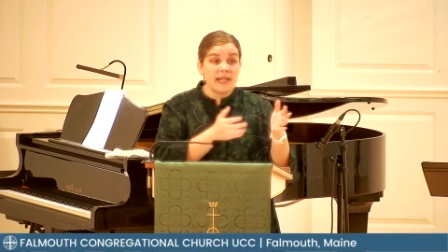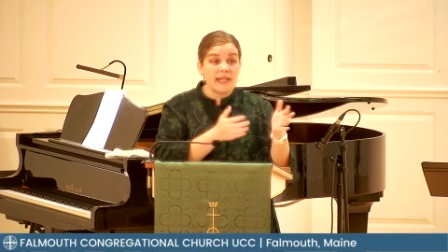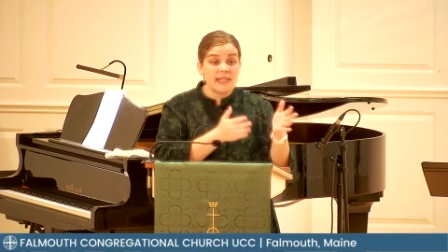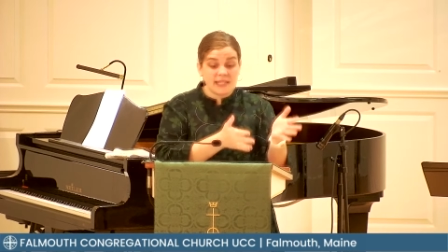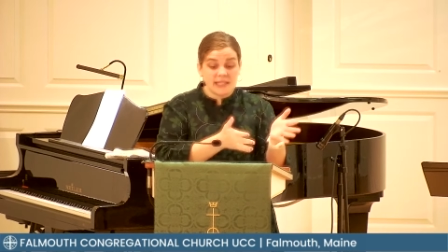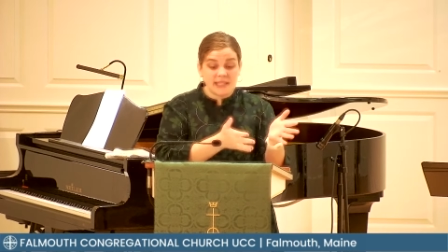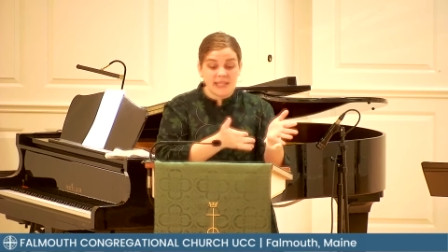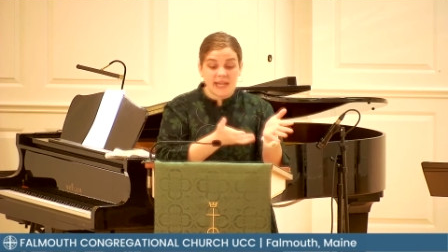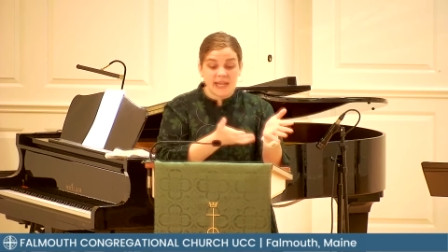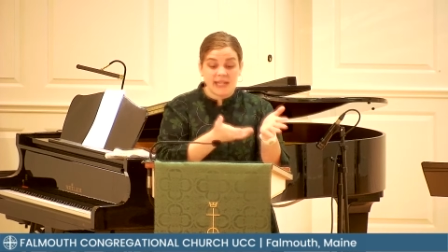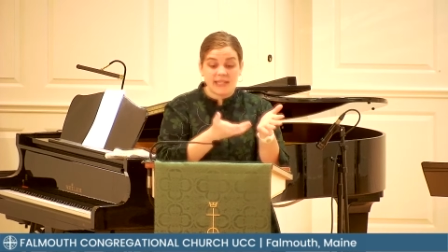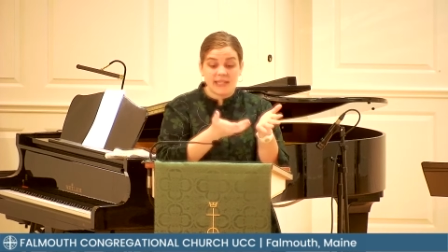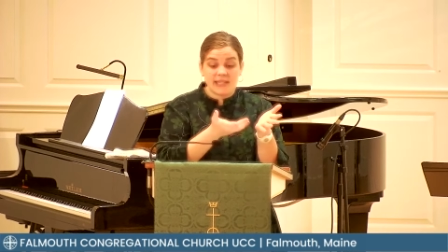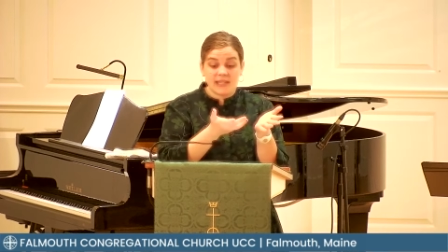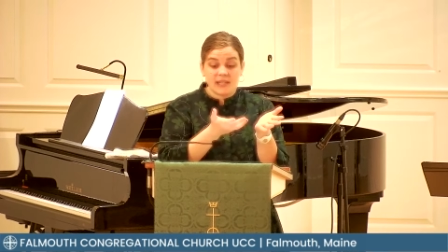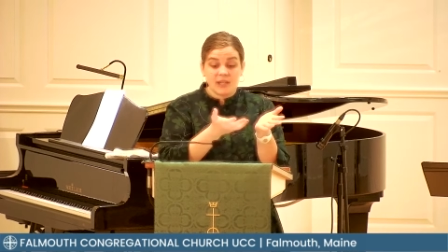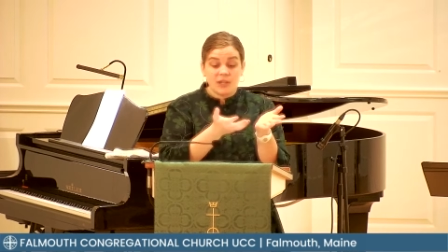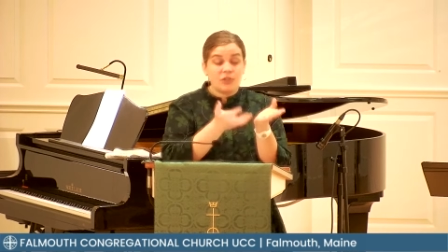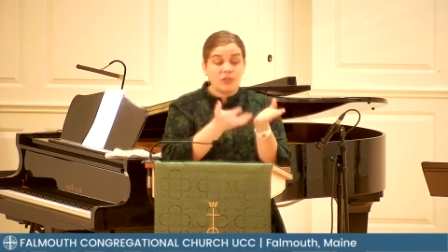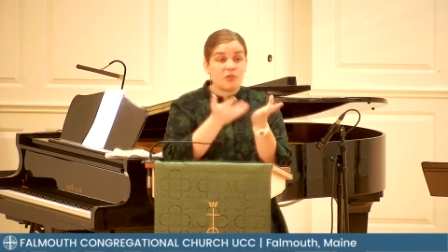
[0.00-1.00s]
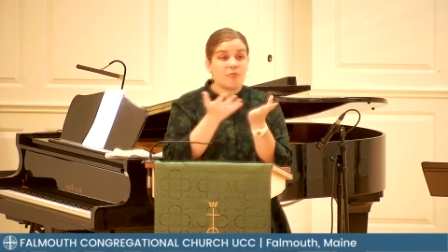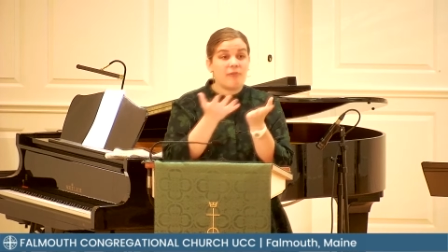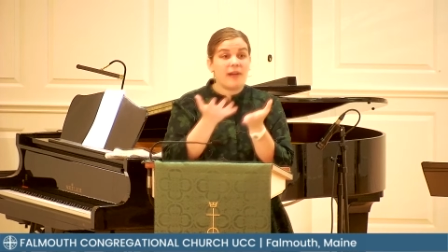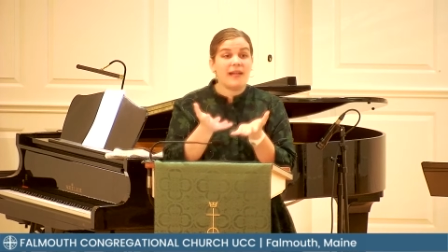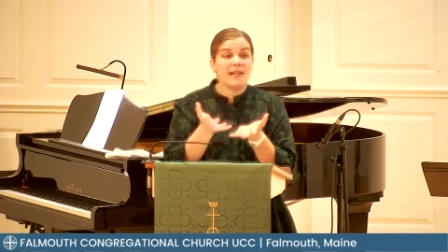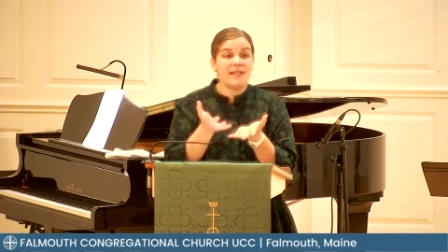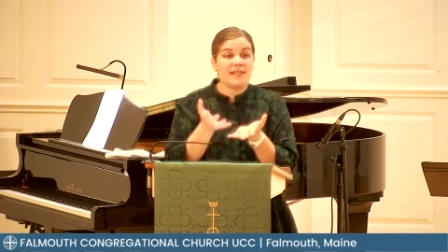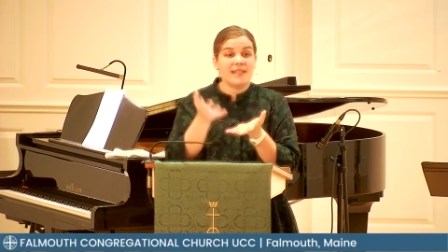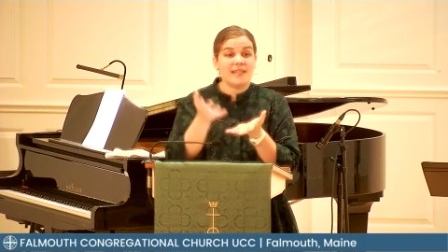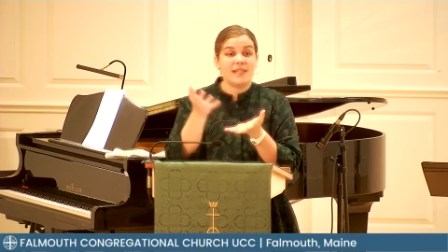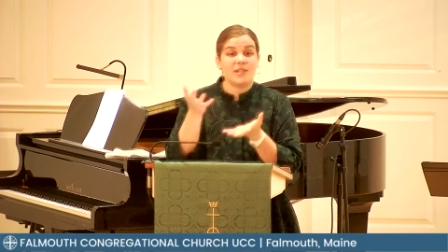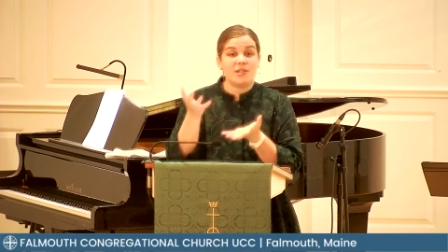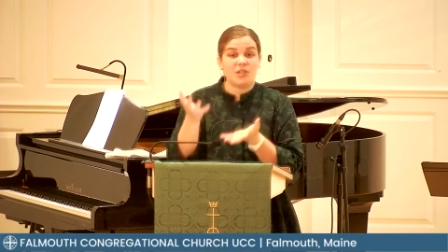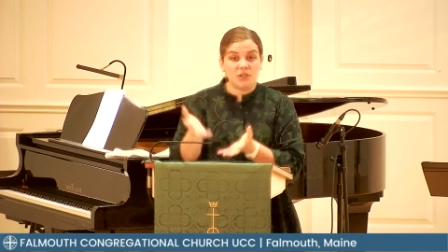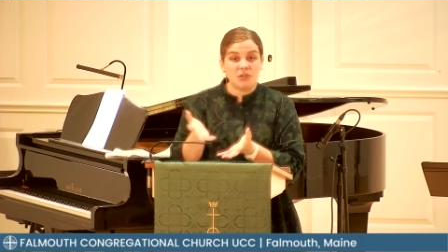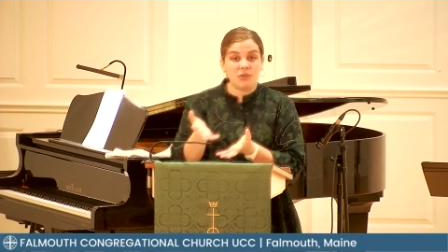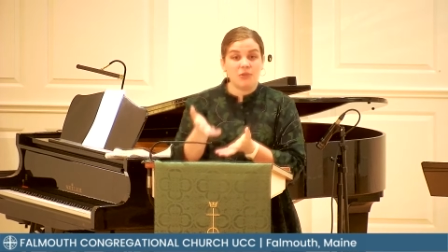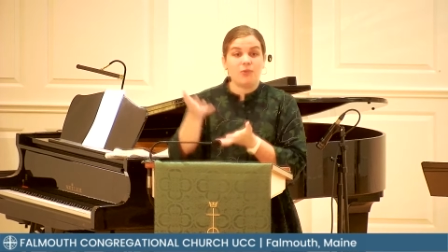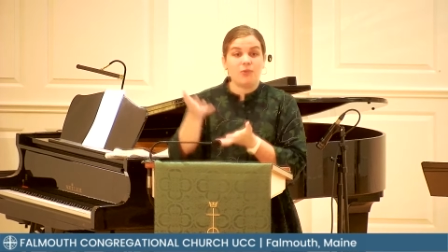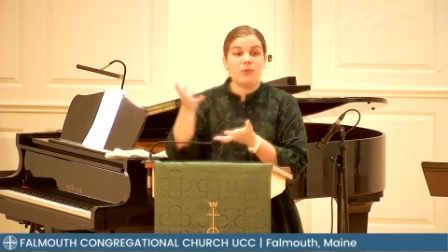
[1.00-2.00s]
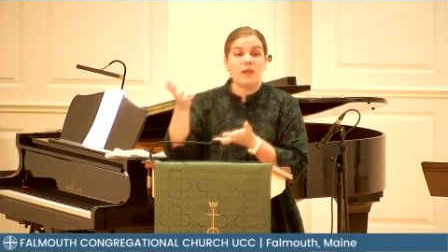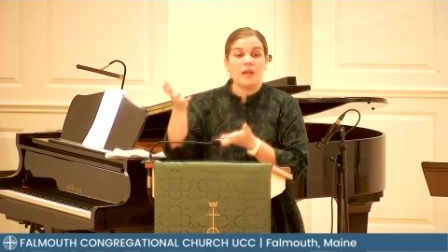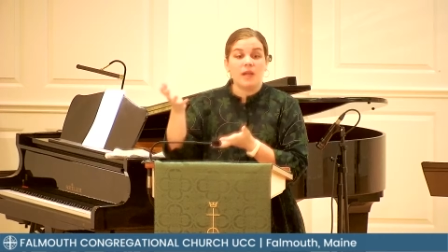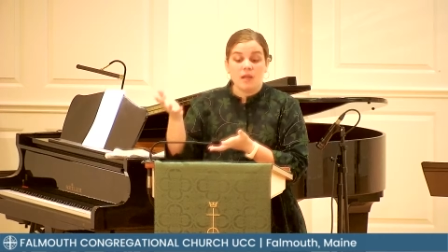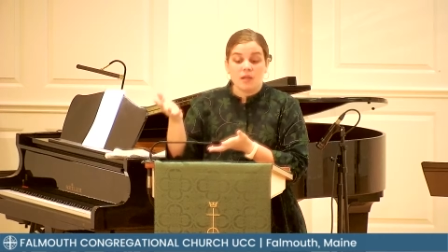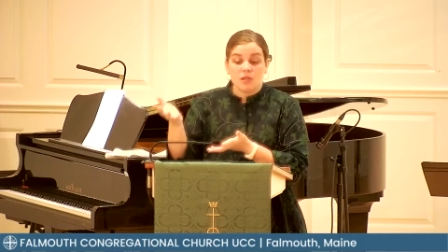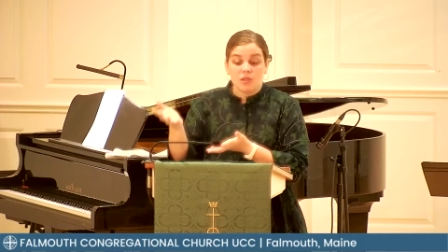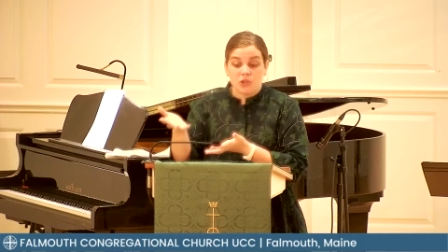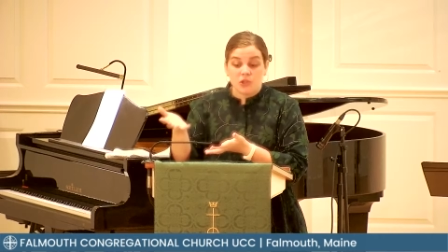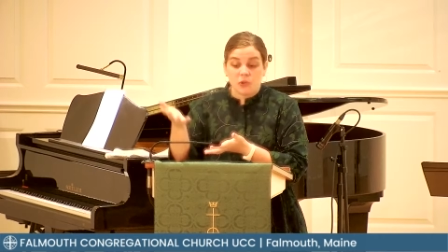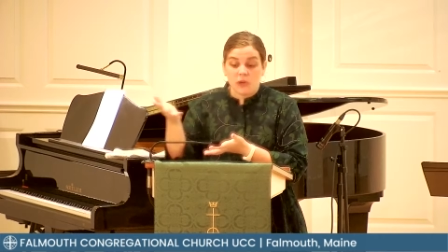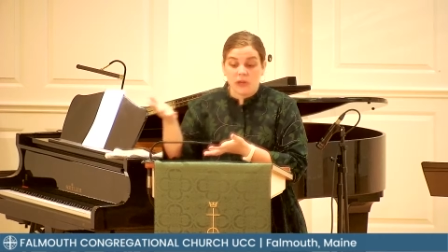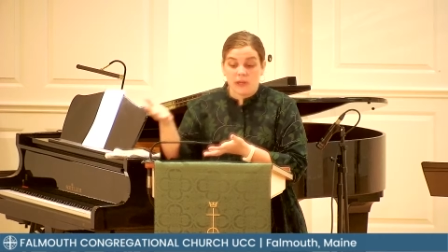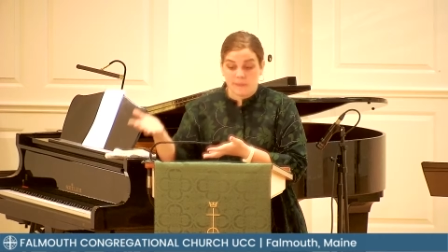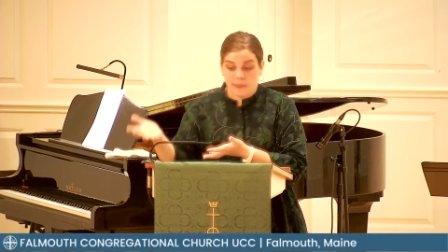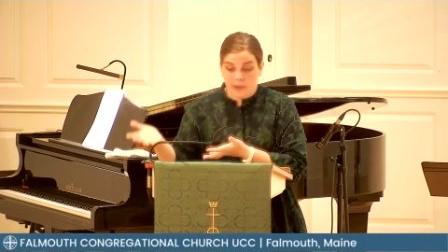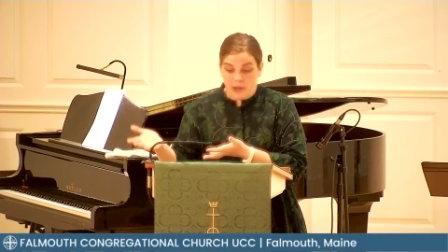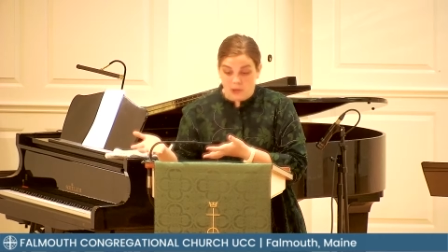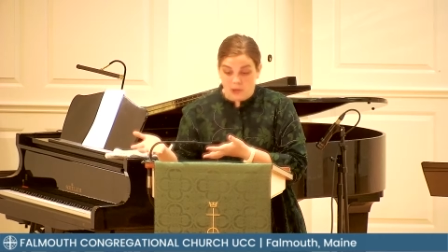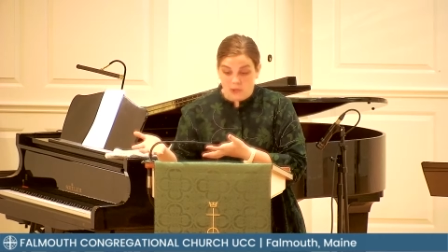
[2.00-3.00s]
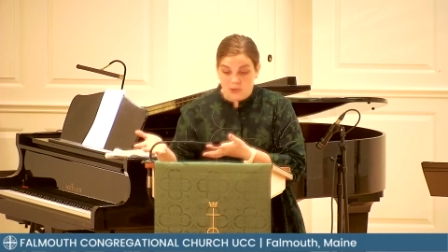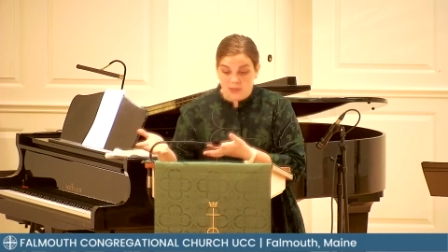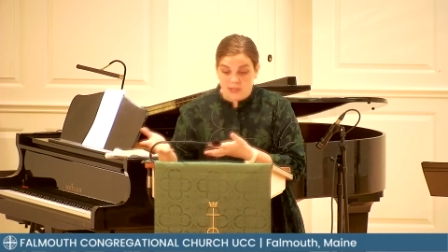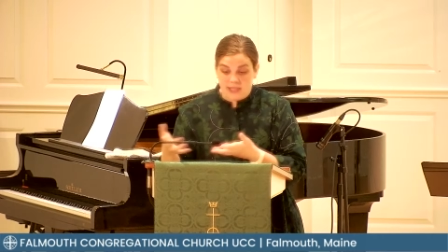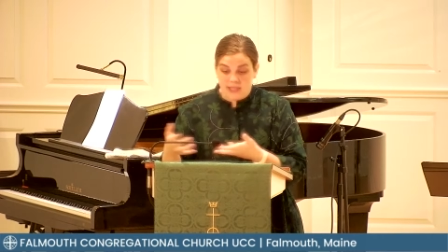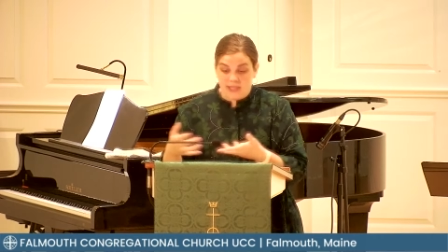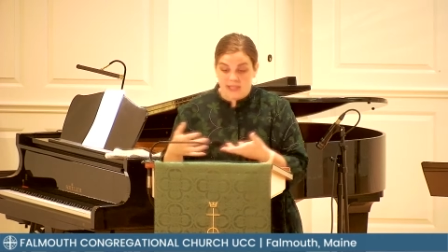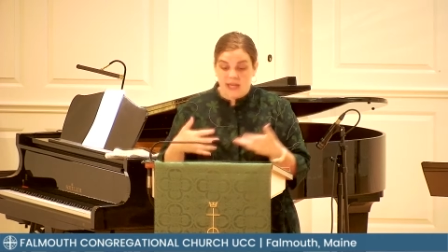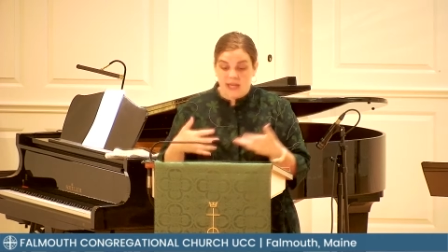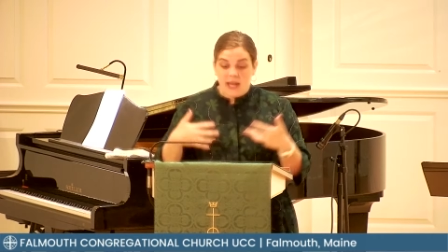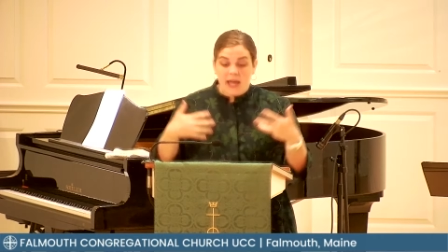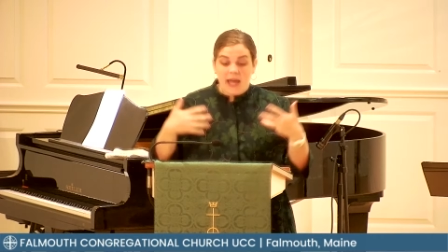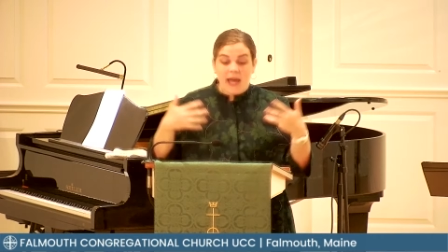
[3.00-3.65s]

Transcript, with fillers: translates directly to doorpost